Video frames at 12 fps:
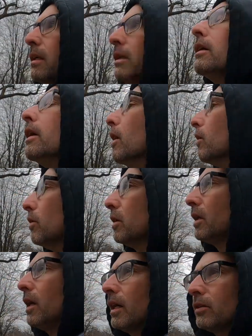you know,
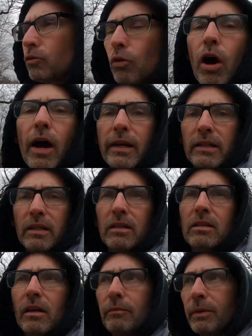drawings and
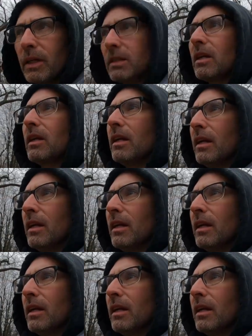stuff, because,